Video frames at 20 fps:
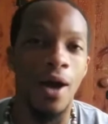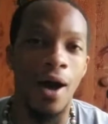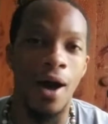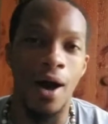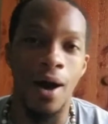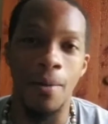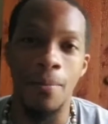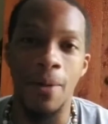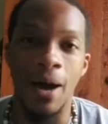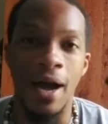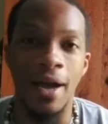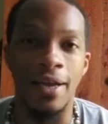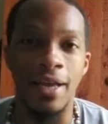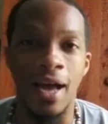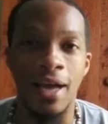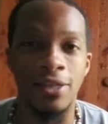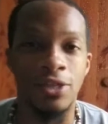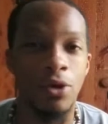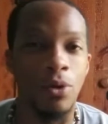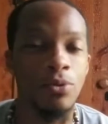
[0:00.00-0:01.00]

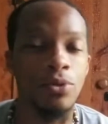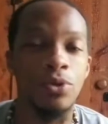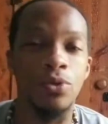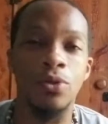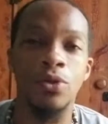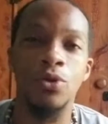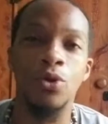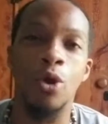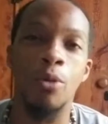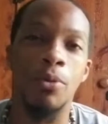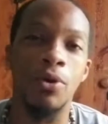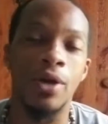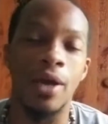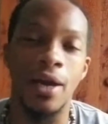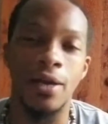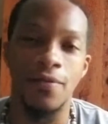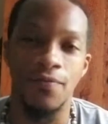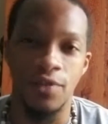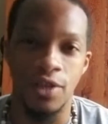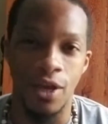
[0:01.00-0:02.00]
I don't do the normal
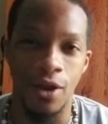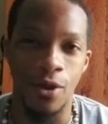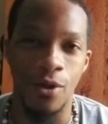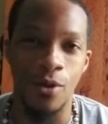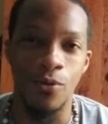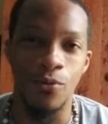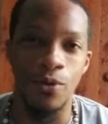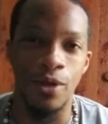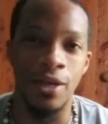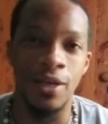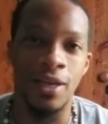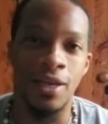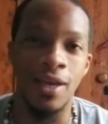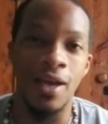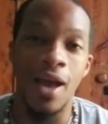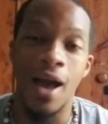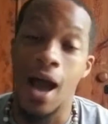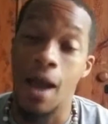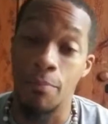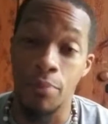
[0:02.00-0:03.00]
kind of tarot reading.
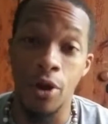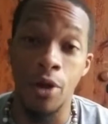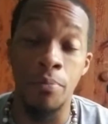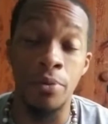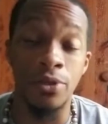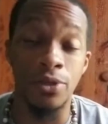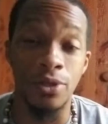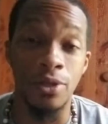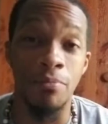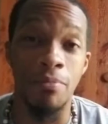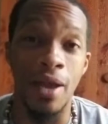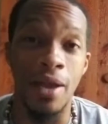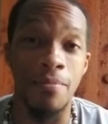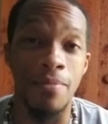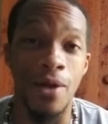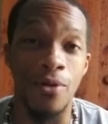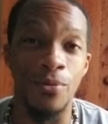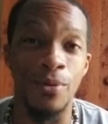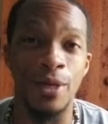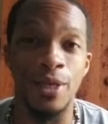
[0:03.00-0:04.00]
I purposely make
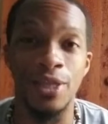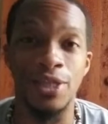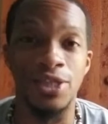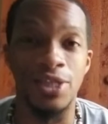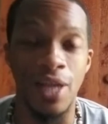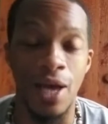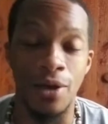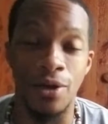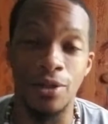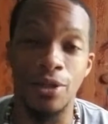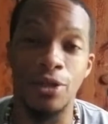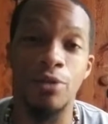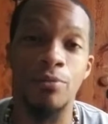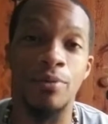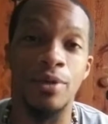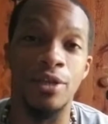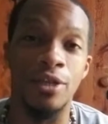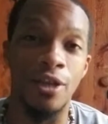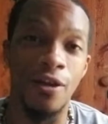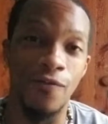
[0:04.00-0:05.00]
my readings sound a little
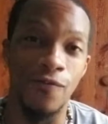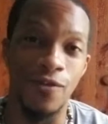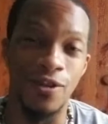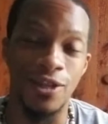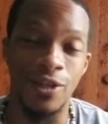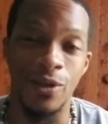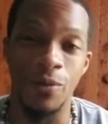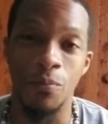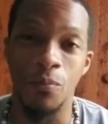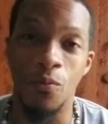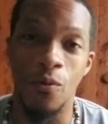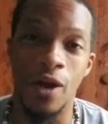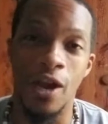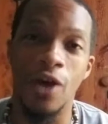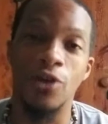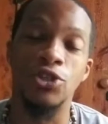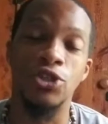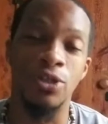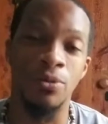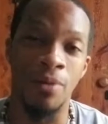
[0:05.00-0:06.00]
bit different than what
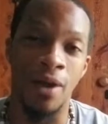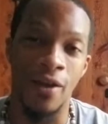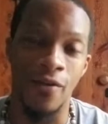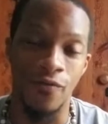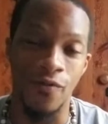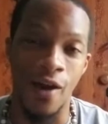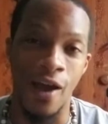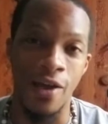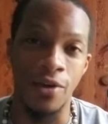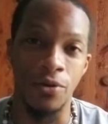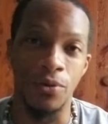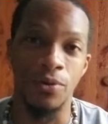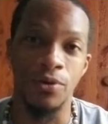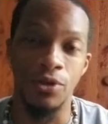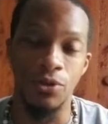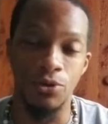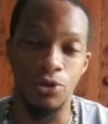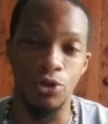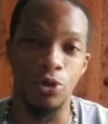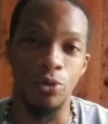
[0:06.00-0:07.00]
else you might find on
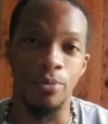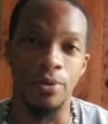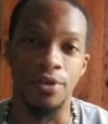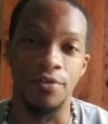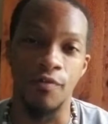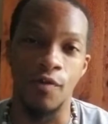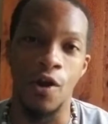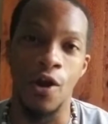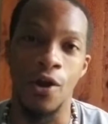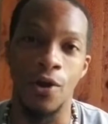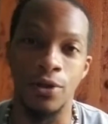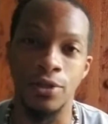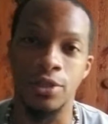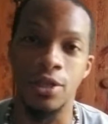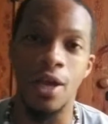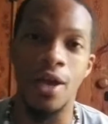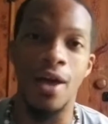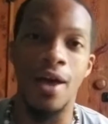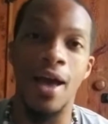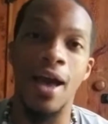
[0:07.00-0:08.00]
YouTube as far
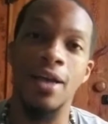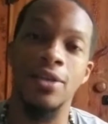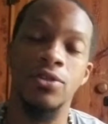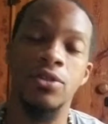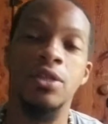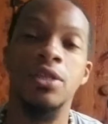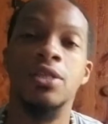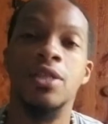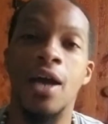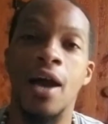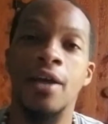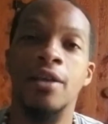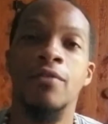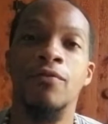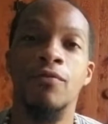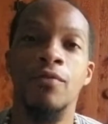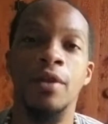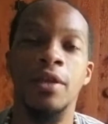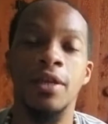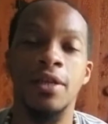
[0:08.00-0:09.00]
as these kind
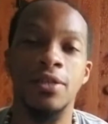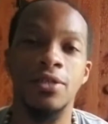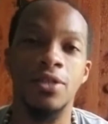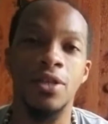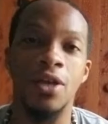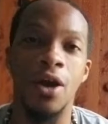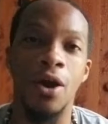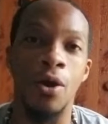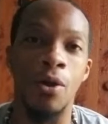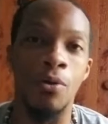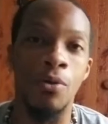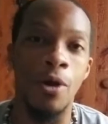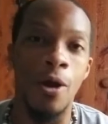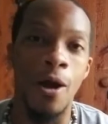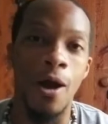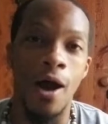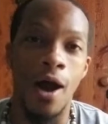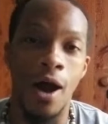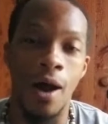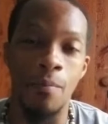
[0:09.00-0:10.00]
of readings go.
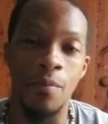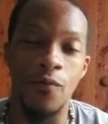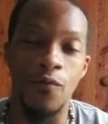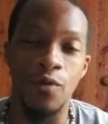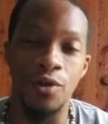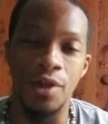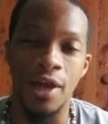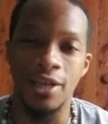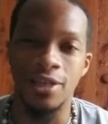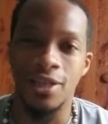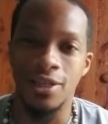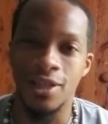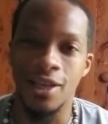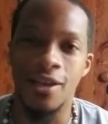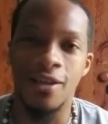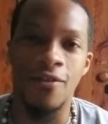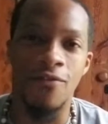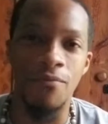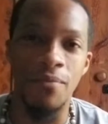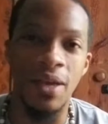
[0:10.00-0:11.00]
If you'd like to
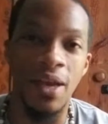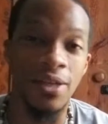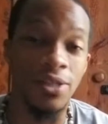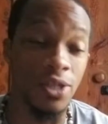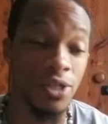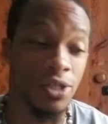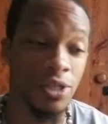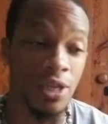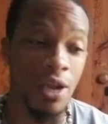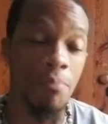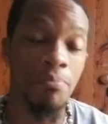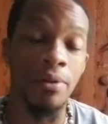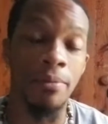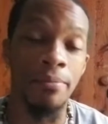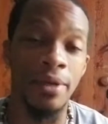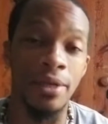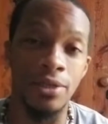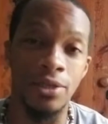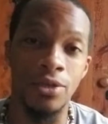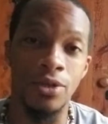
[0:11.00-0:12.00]
think of me as a
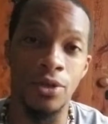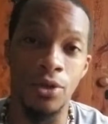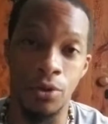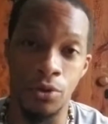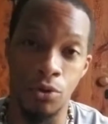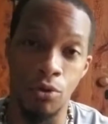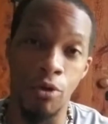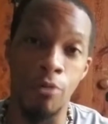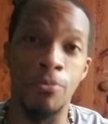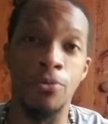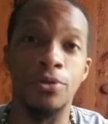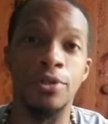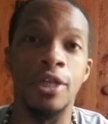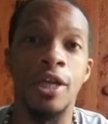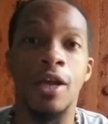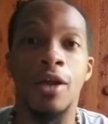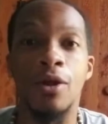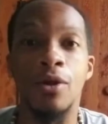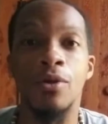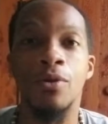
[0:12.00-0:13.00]
supplement to your normal
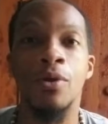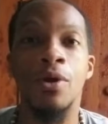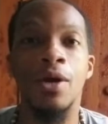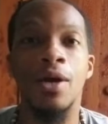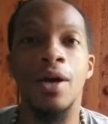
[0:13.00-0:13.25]
tarot